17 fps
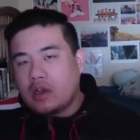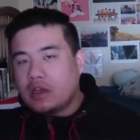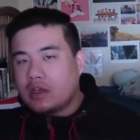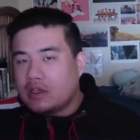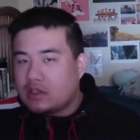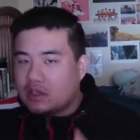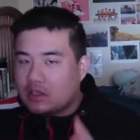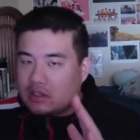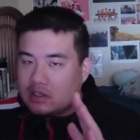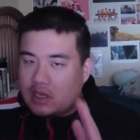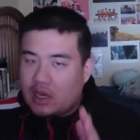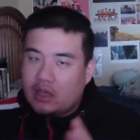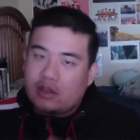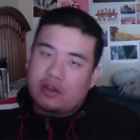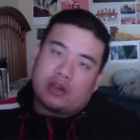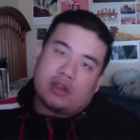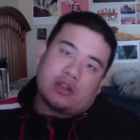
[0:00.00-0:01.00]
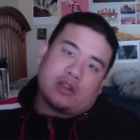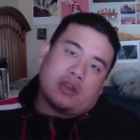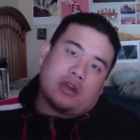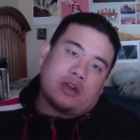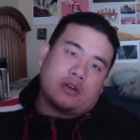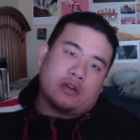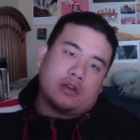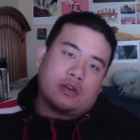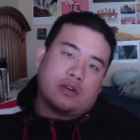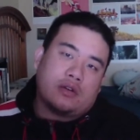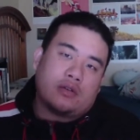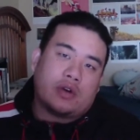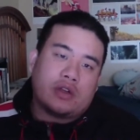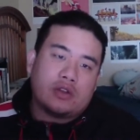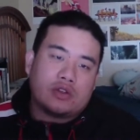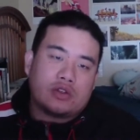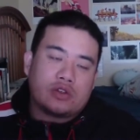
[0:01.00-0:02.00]
It's exactly like that,
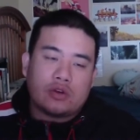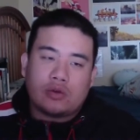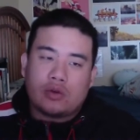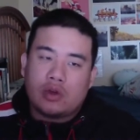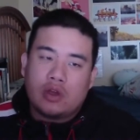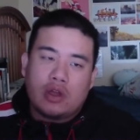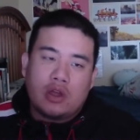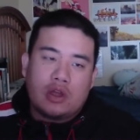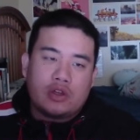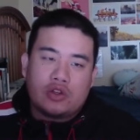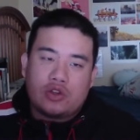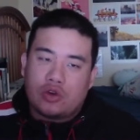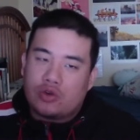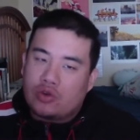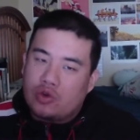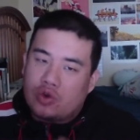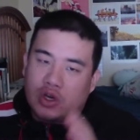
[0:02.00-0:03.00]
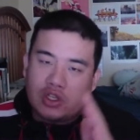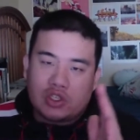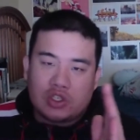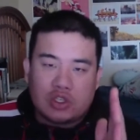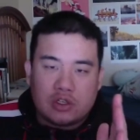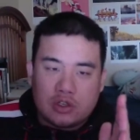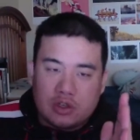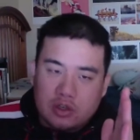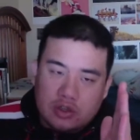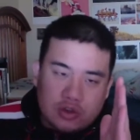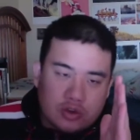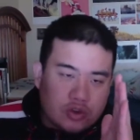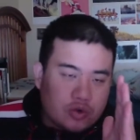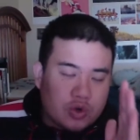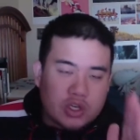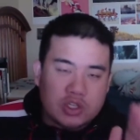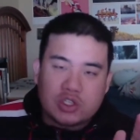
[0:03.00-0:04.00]
right? So don't question don't
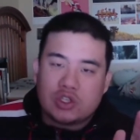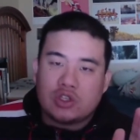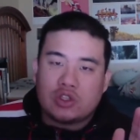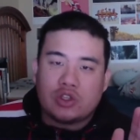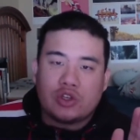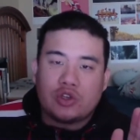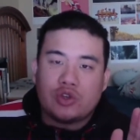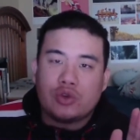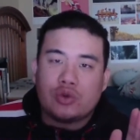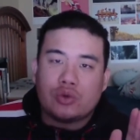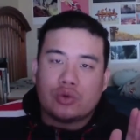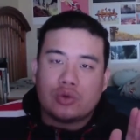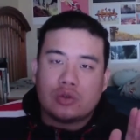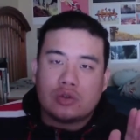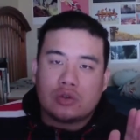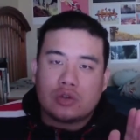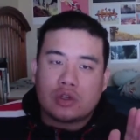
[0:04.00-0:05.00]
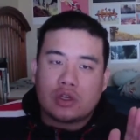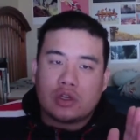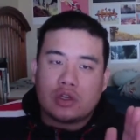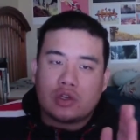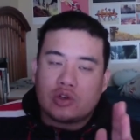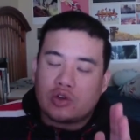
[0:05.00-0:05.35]
question the goo, okay? Don't